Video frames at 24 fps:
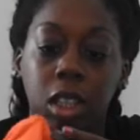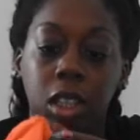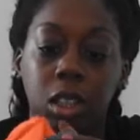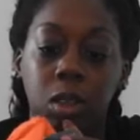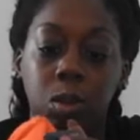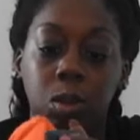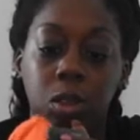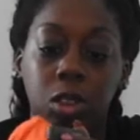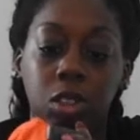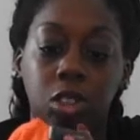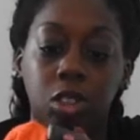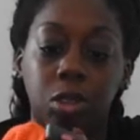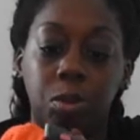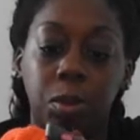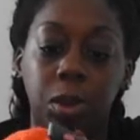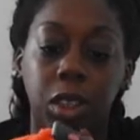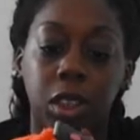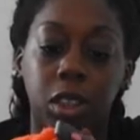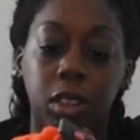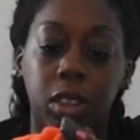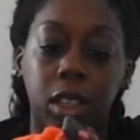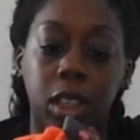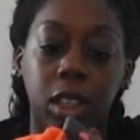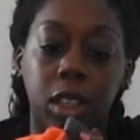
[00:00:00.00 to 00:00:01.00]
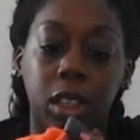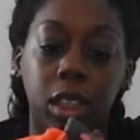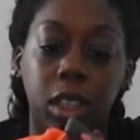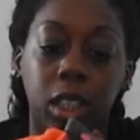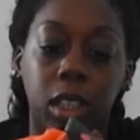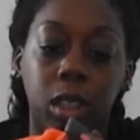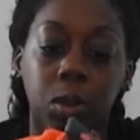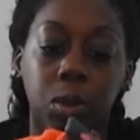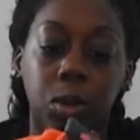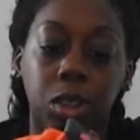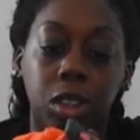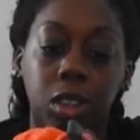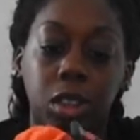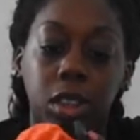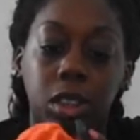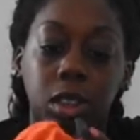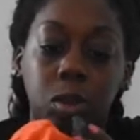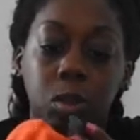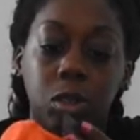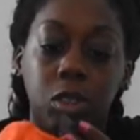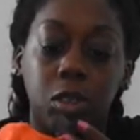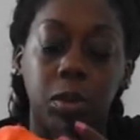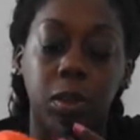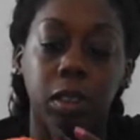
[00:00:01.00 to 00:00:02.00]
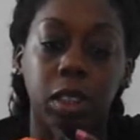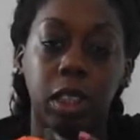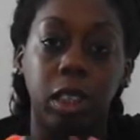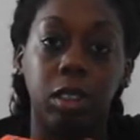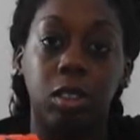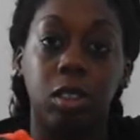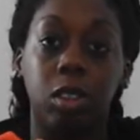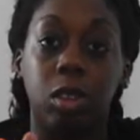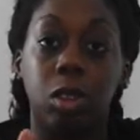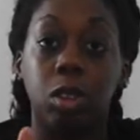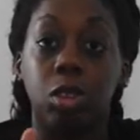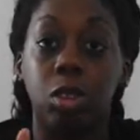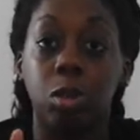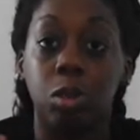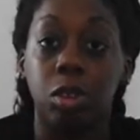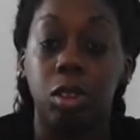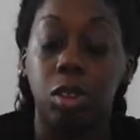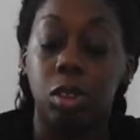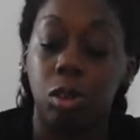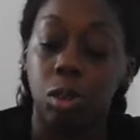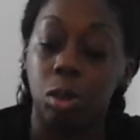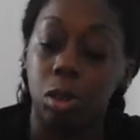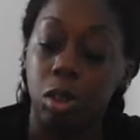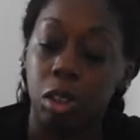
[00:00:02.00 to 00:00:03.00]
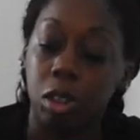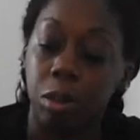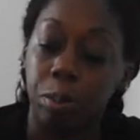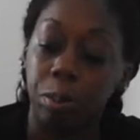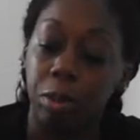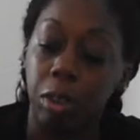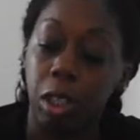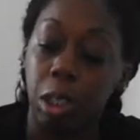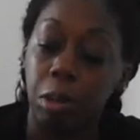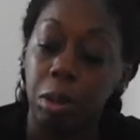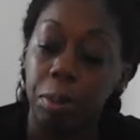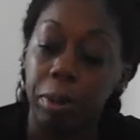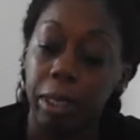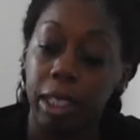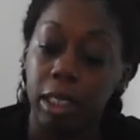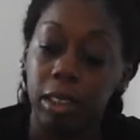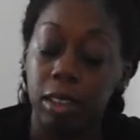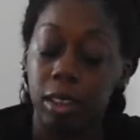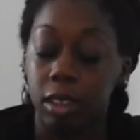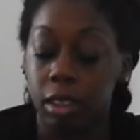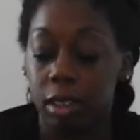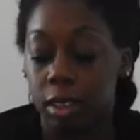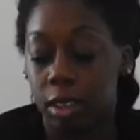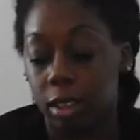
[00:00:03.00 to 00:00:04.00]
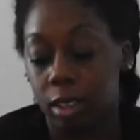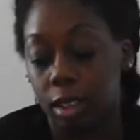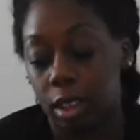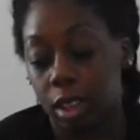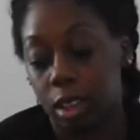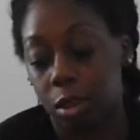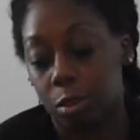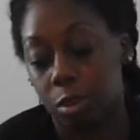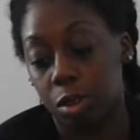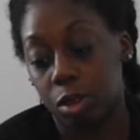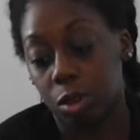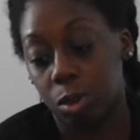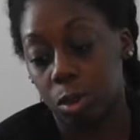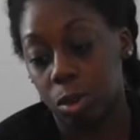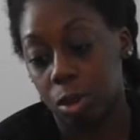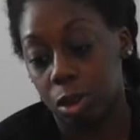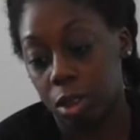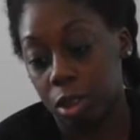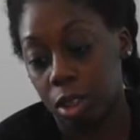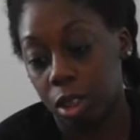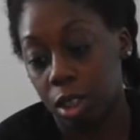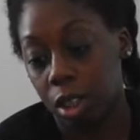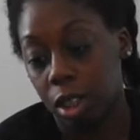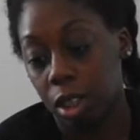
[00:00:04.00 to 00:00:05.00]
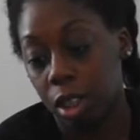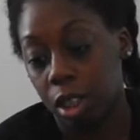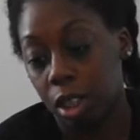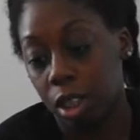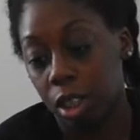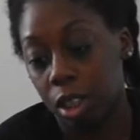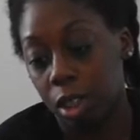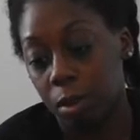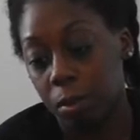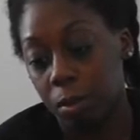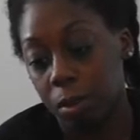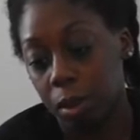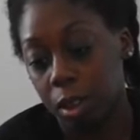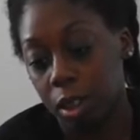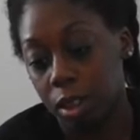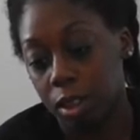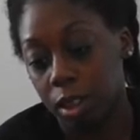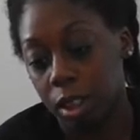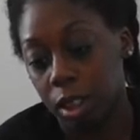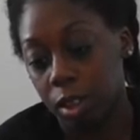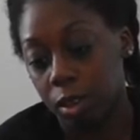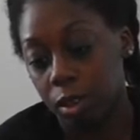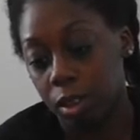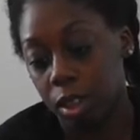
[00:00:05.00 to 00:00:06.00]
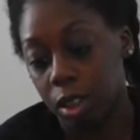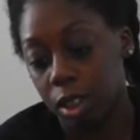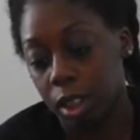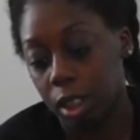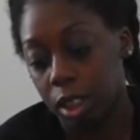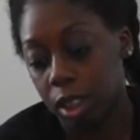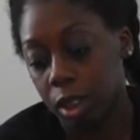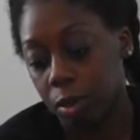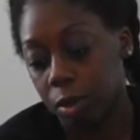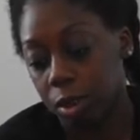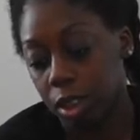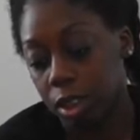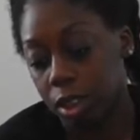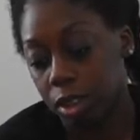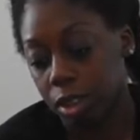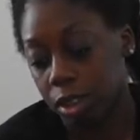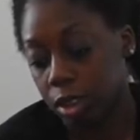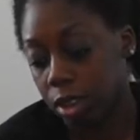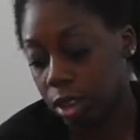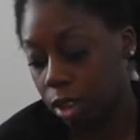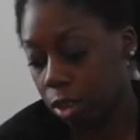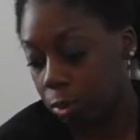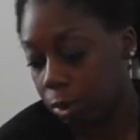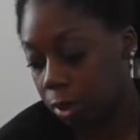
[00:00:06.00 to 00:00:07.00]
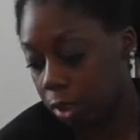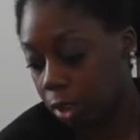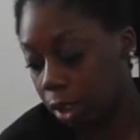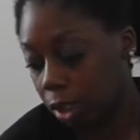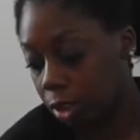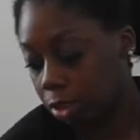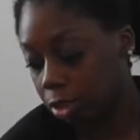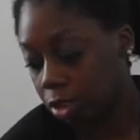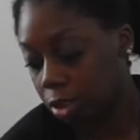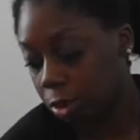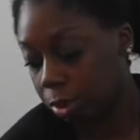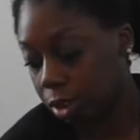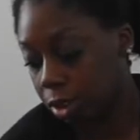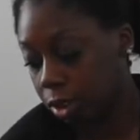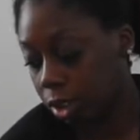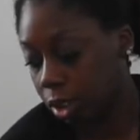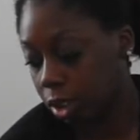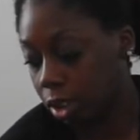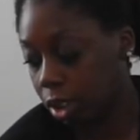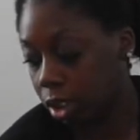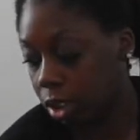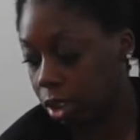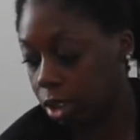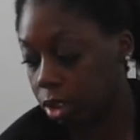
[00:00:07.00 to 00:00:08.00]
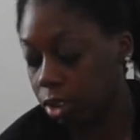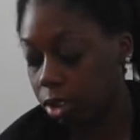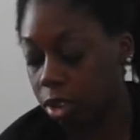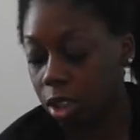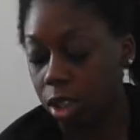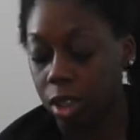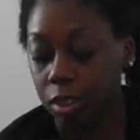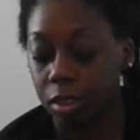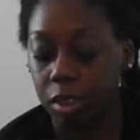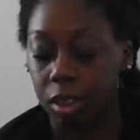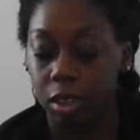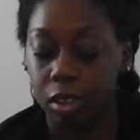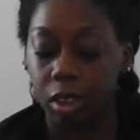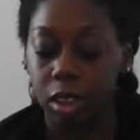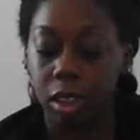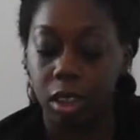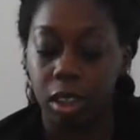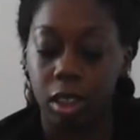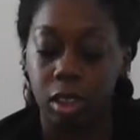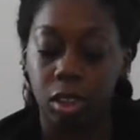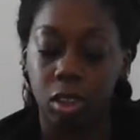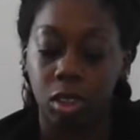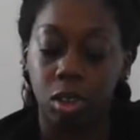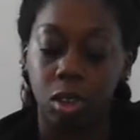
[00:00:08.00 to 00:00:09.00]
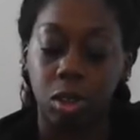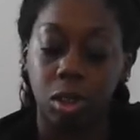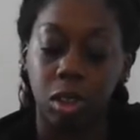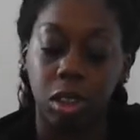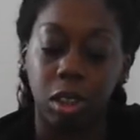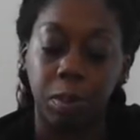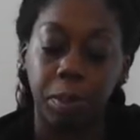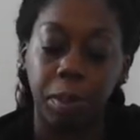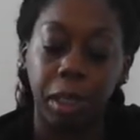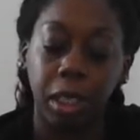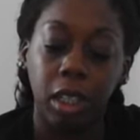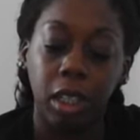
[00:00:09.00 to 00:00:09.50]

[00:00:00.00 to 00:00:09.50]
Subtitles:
which means I can't wear this, which means I have to go to a store, probably back to the same store, because I don't think anyone else is going to be comfortable taking this off. They'll think I stole it.